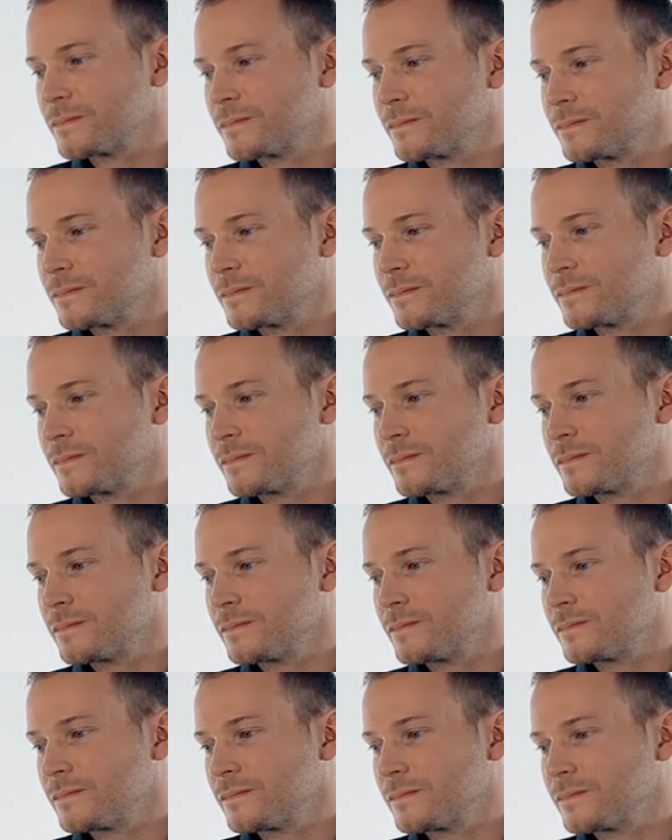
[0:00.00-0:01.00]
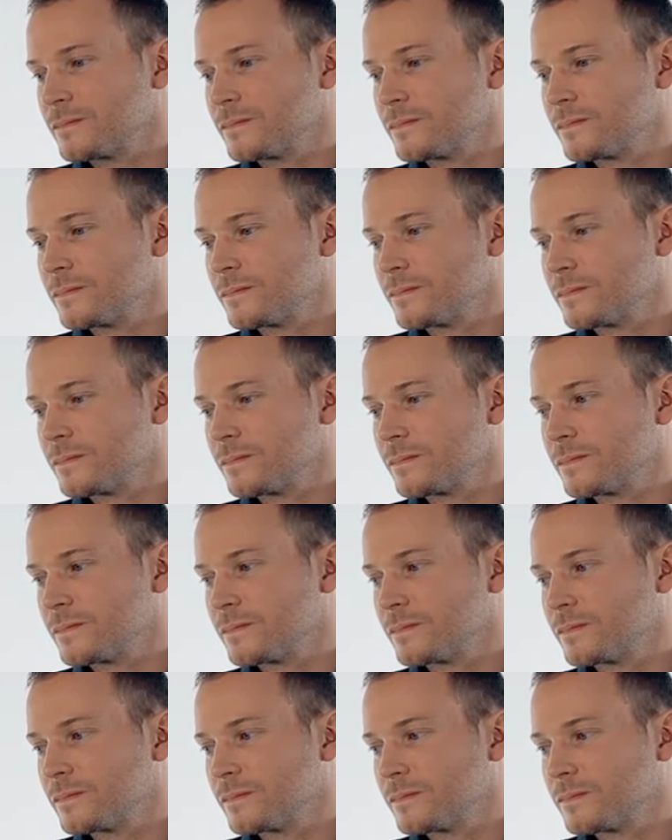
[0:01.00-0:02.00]

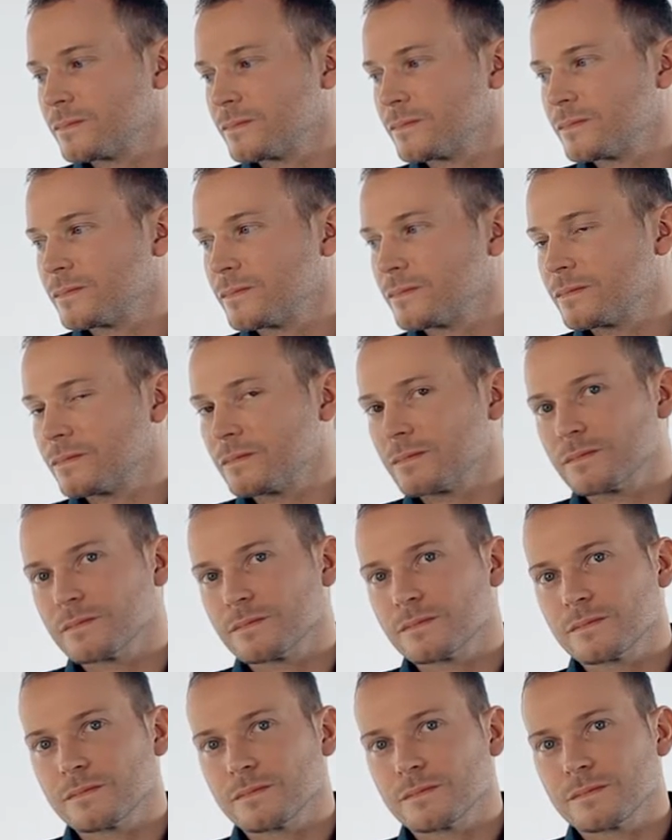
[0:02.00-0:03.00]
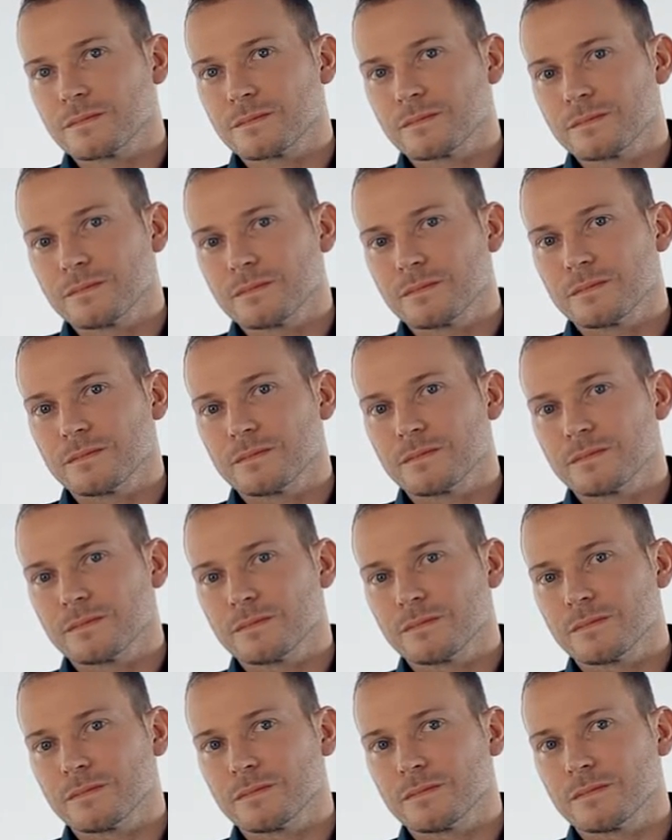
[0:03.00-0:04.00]

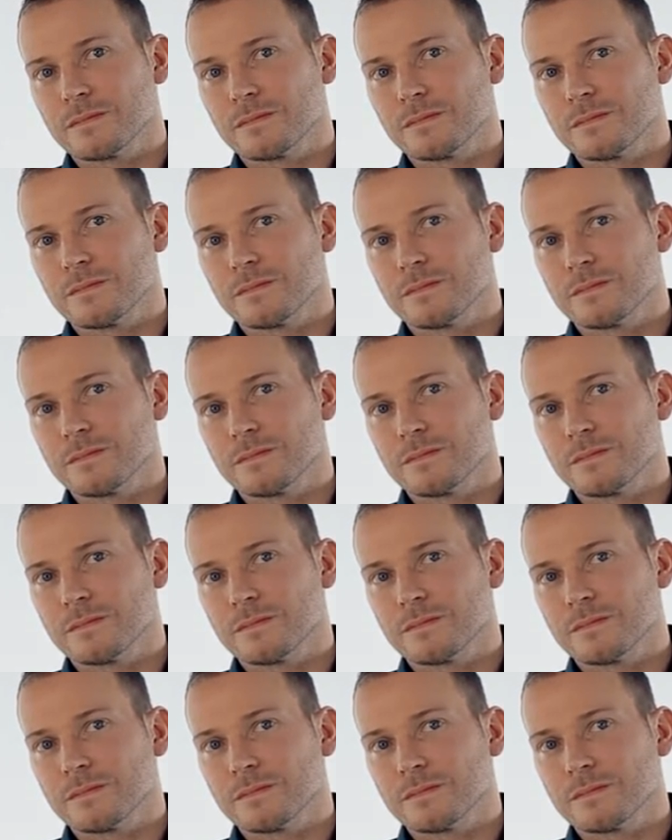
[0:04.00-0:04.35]
(silent)